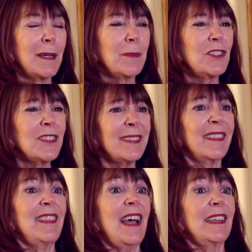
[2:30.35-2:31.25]
But just the
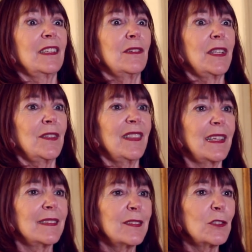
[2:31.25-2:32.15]
thought of going through
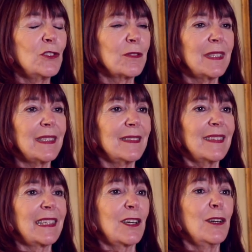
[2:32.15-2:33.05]
that surgery
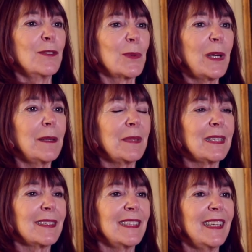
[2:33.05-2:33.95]
is like
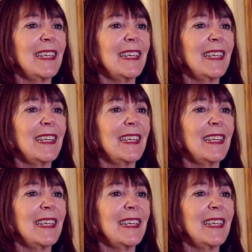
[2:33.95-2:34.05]
overwhelming.